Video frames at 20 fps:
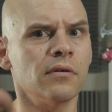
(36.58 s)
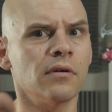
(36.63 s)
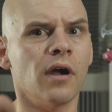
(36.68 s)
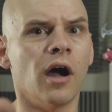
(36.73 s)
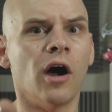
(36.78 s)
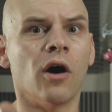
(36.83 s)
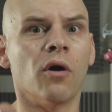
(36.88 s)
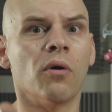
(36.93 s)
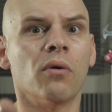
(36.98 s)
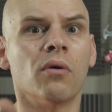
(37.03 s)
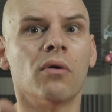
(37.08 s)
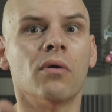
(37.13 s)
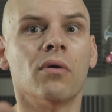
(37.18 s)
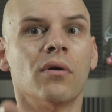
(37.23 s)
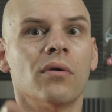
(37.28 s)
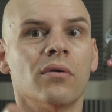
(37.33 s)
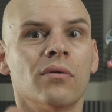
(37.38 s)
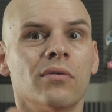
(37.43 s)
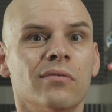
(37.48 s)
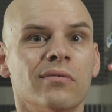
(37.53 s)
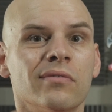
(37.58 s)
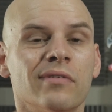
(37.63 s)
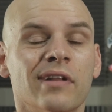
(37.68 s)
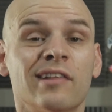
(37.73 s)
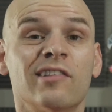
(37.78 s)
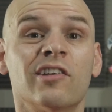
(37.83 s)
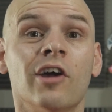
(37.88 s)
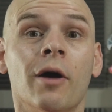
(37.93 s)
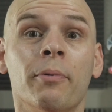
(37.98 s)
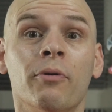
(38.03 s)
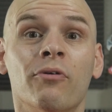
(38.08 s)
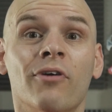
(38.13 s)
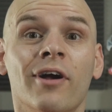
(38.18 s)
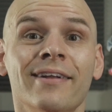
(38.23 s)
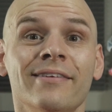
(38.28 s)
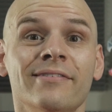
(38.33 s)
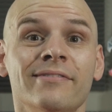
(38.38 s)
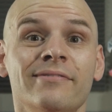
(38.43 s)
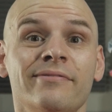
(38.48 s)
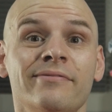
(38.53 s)
Oh, that's
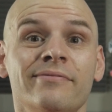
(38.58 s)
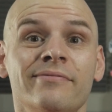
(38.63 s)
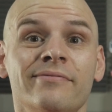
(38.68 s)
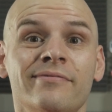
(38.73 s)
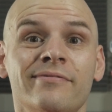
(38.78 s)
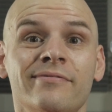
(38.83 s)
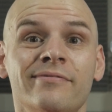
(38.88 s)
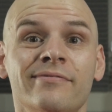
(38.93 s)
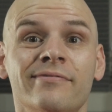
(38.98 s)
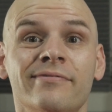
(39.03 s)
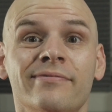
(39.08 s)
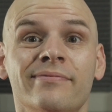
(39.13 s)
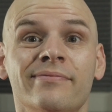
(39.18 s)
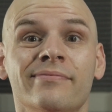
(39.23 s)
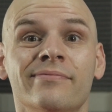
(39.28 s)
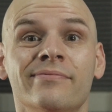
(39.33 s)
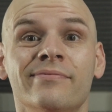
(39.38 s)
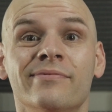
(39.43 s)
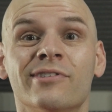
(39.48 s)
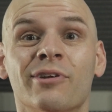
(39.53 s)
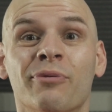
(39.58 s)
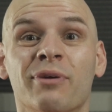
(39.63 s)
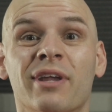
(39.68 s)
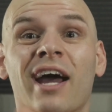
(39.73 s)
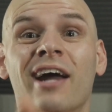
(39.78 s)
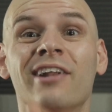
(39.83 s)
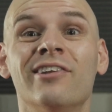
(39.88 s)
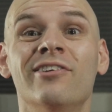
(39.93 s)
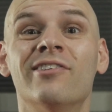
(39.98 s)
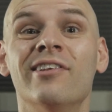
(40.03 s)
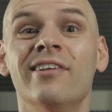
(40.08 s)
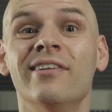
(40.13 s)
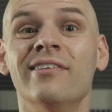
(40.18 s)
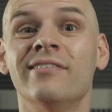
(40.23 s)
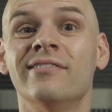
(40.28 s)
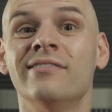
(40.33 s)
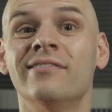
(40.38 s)
copyright? So we can't use it?